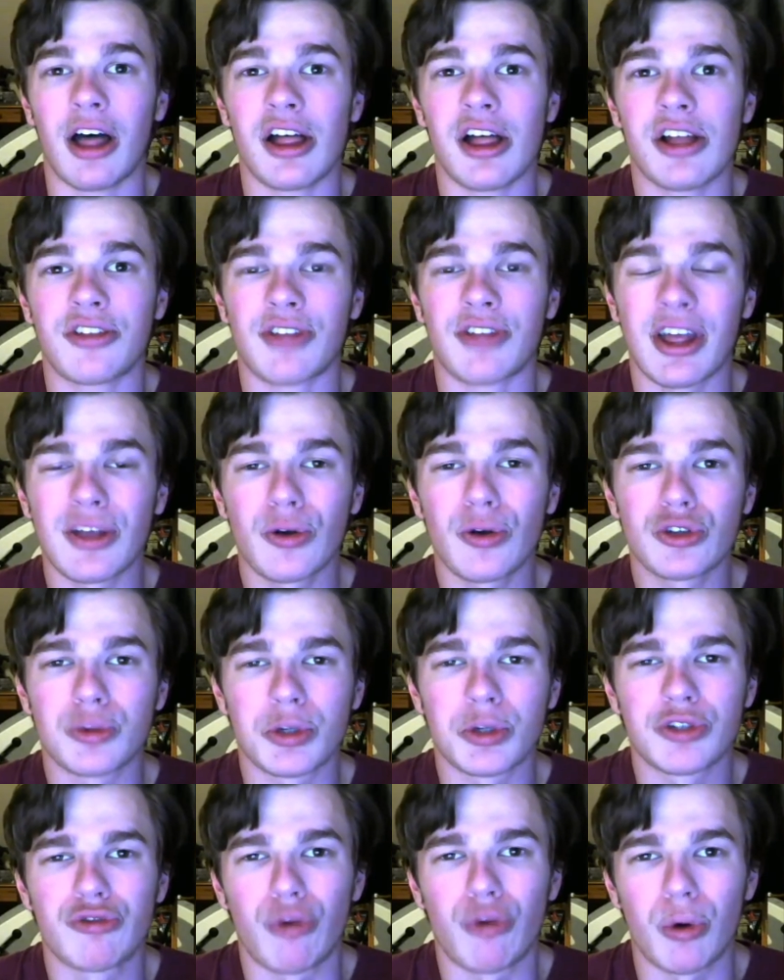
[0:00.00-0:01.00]
So thank you all so
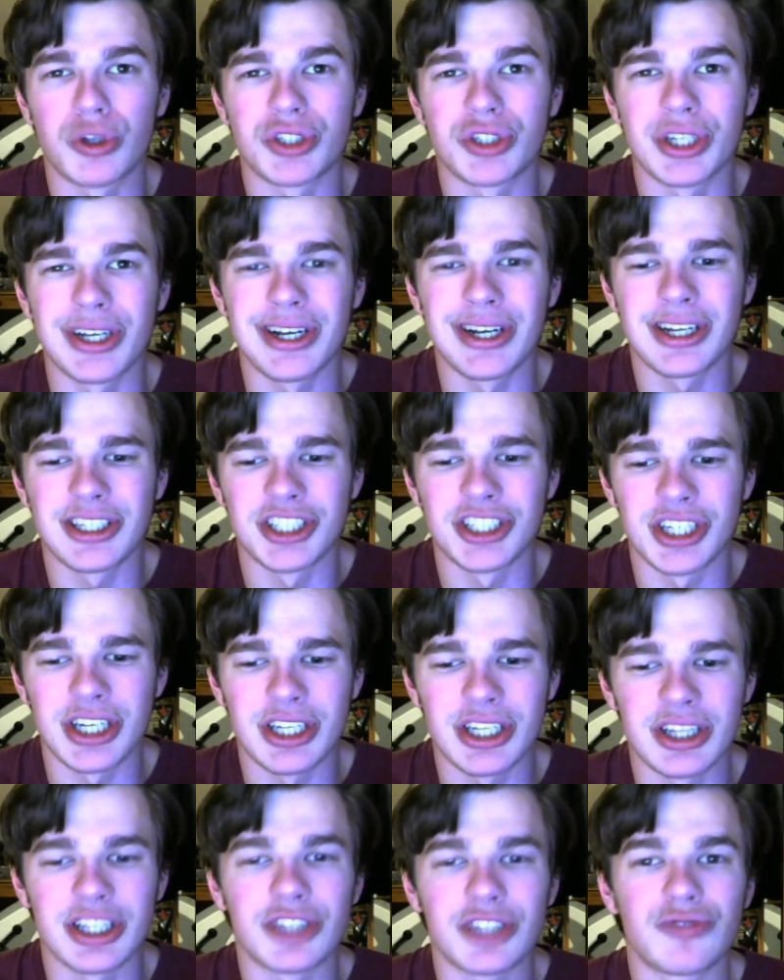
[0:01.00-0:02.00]
much for
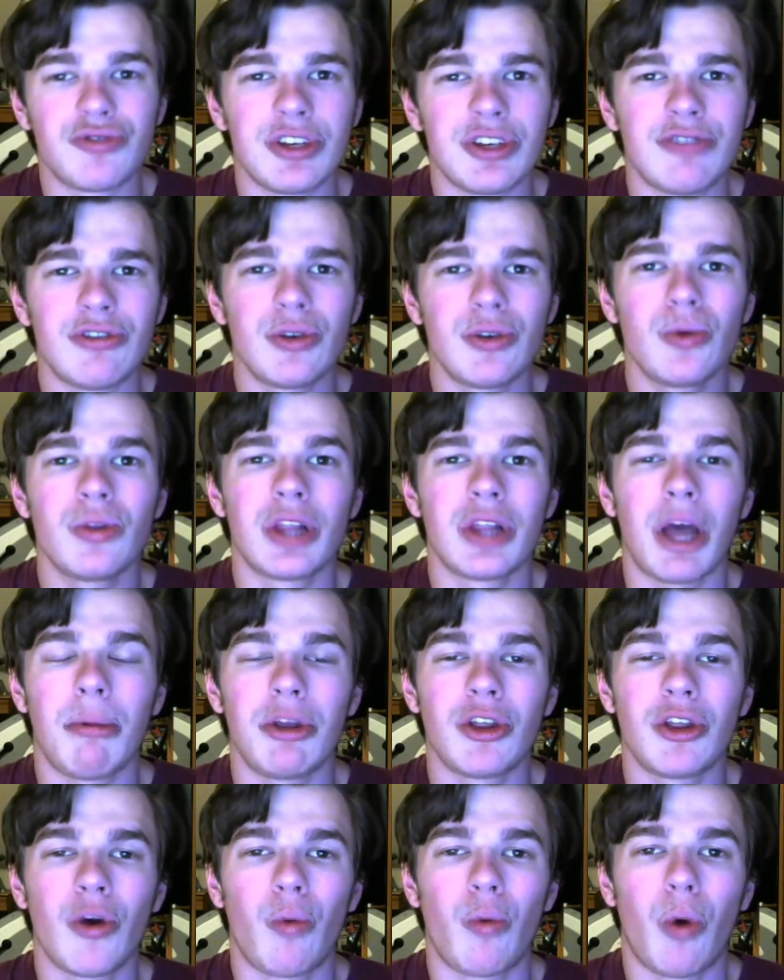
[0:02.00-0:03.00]
watching this review. Let me
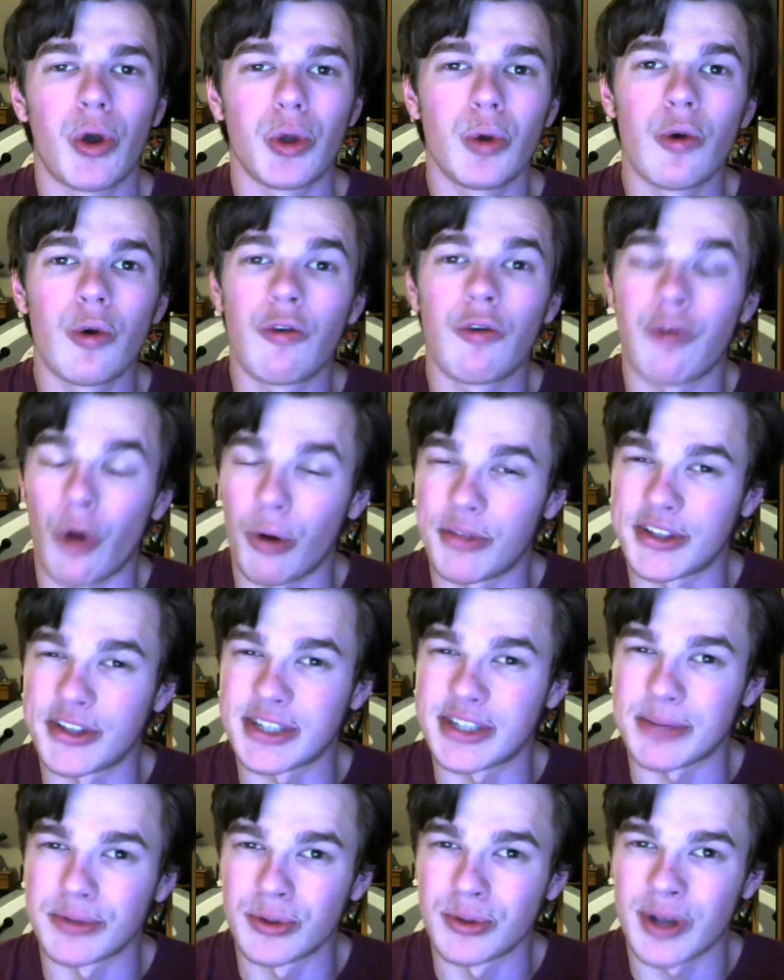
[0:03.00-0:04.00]
know what you thought of this
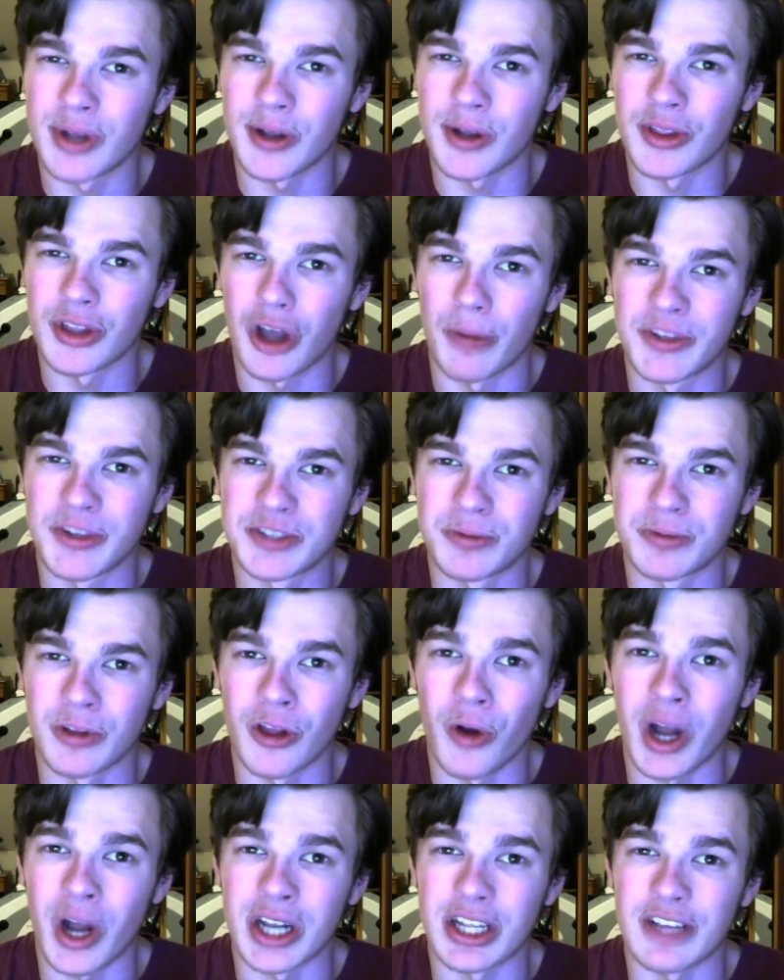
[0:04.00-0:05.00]
episode down in the comments
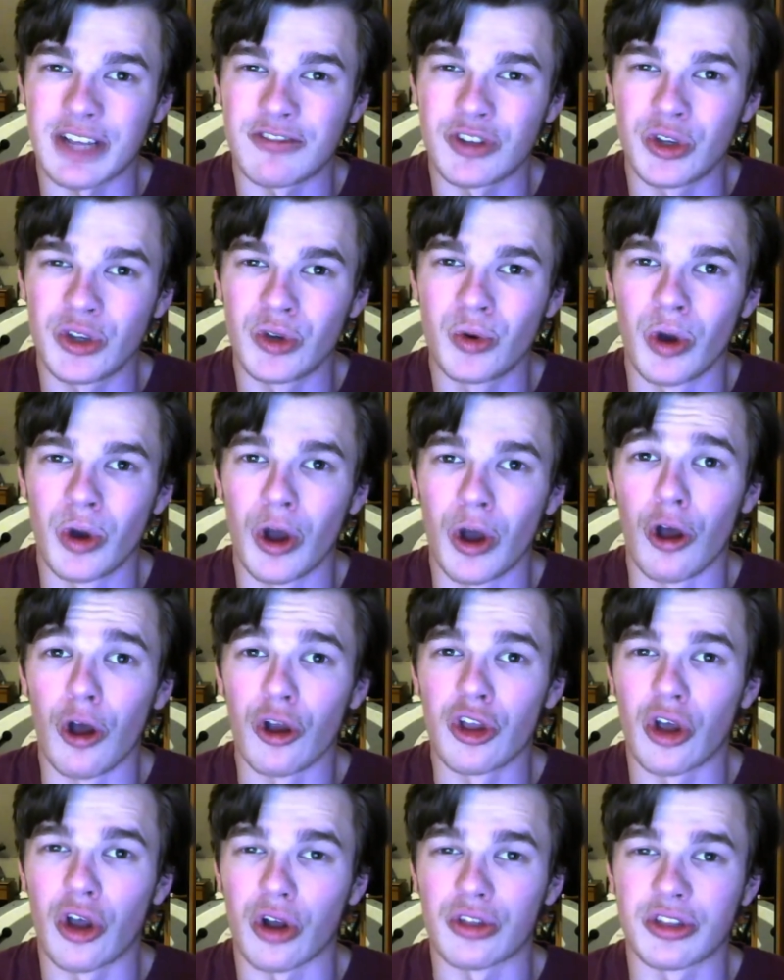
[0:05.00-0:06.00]
below, and if you
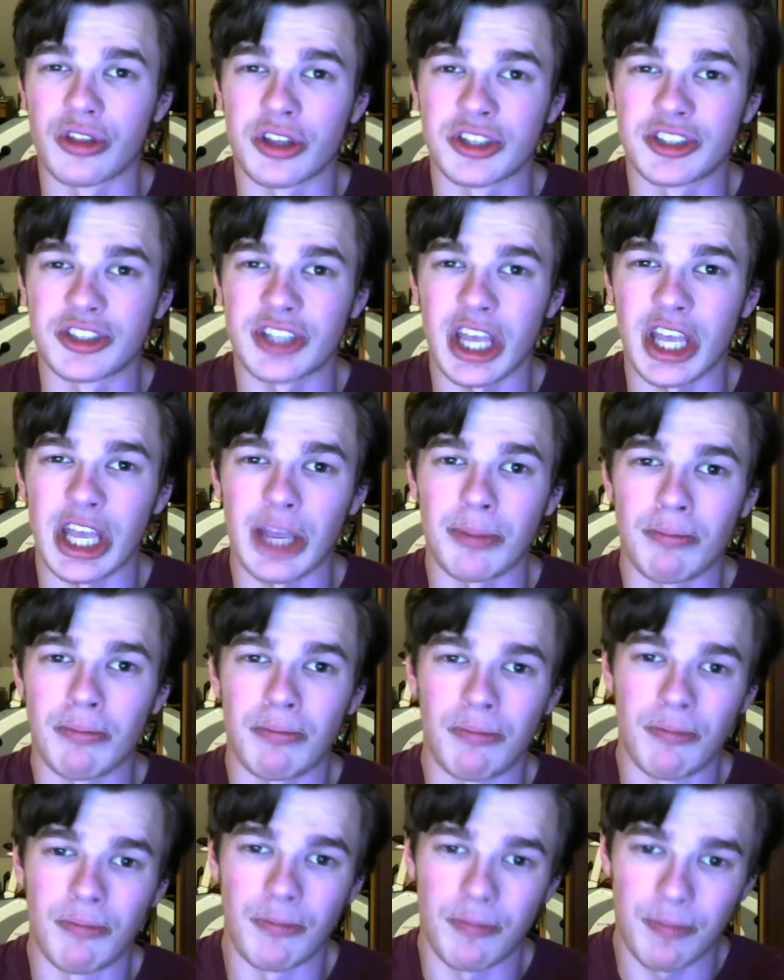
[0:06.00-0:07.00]
got the same
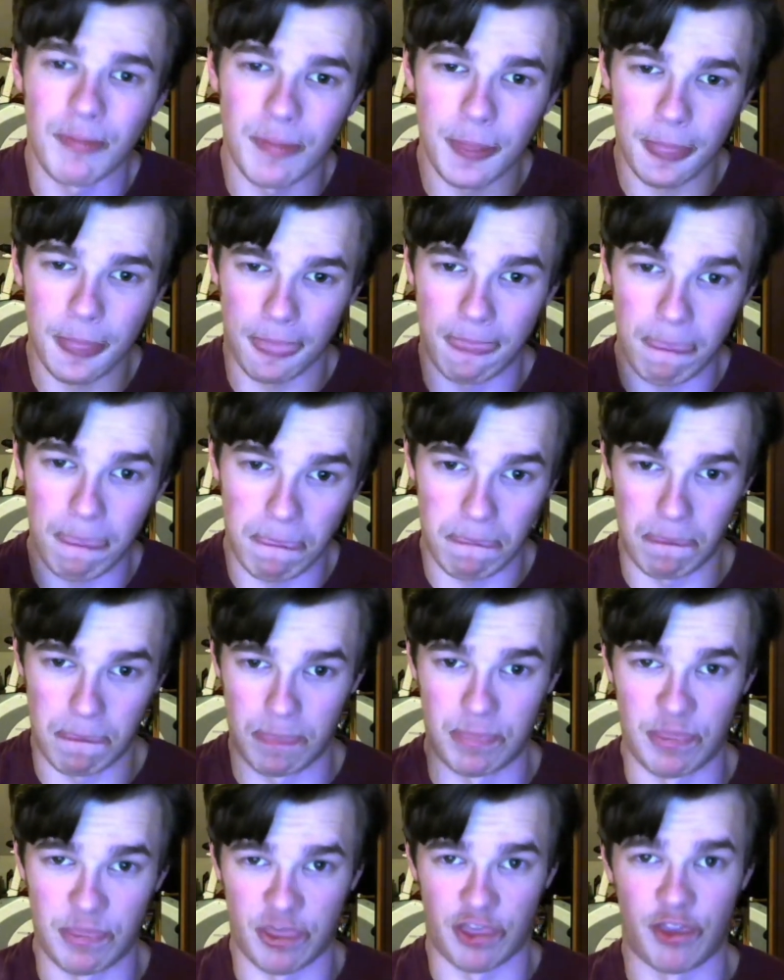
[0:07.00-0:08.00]

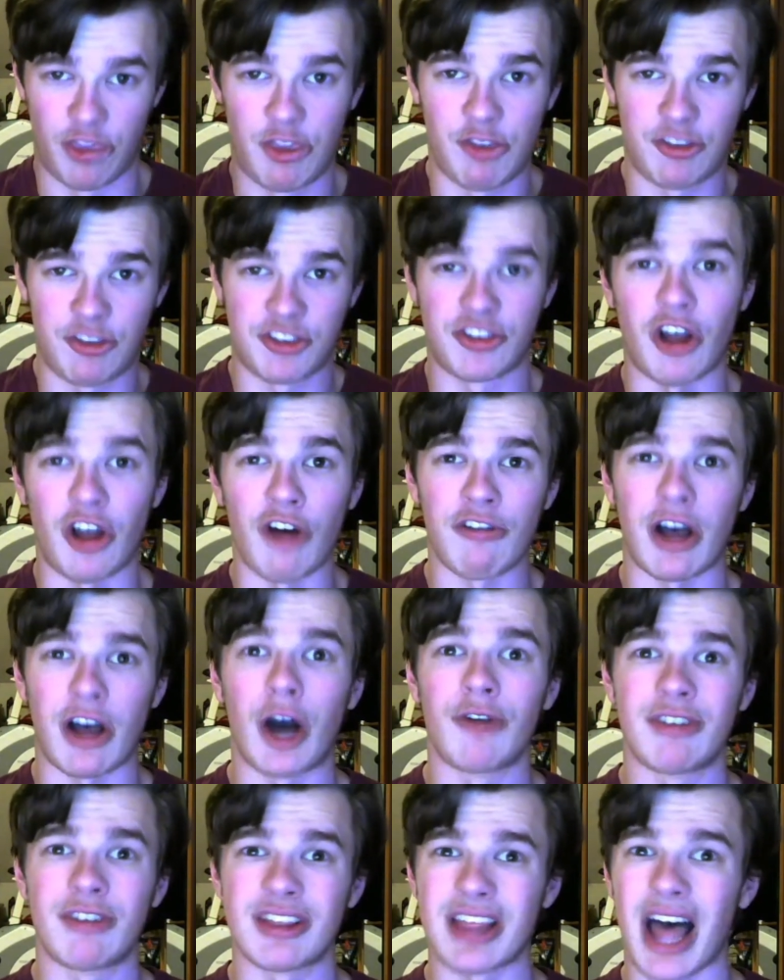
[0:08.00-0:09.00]
stuff out
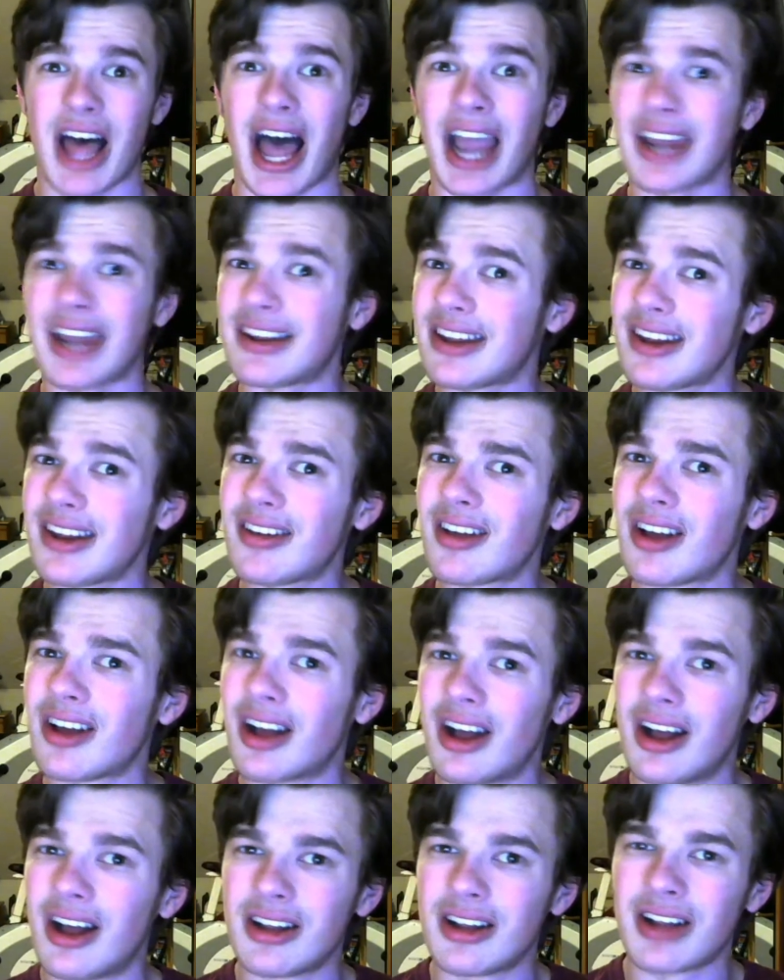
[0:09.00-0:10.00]
of it that I did,
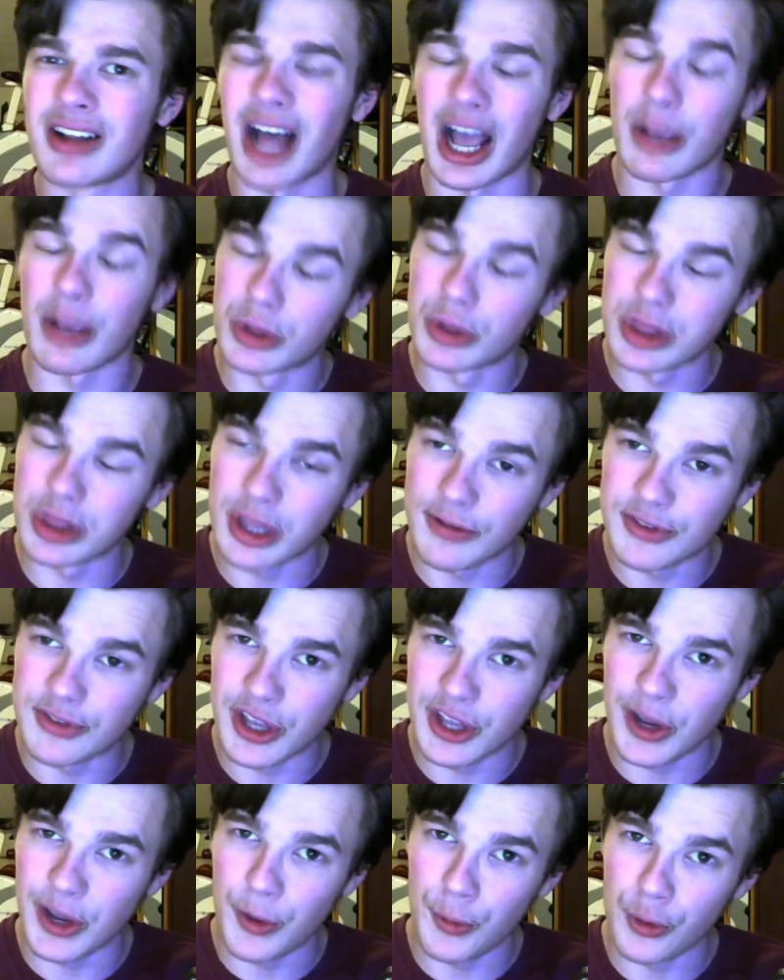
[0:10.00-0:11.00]
that I would love to
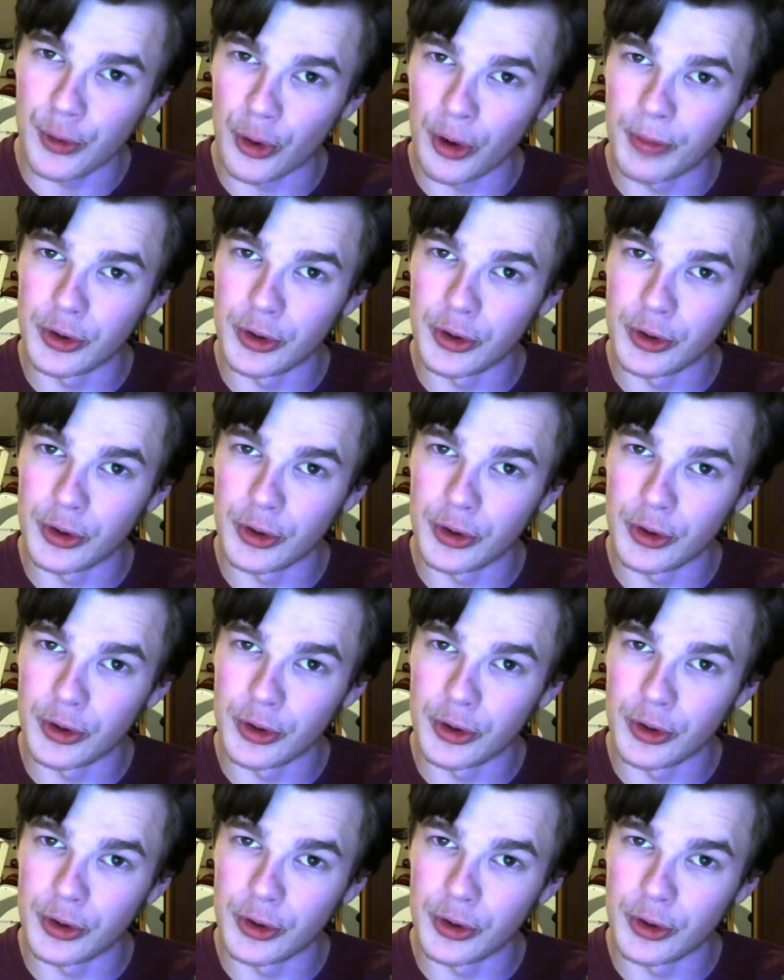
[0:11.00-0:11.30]
hear your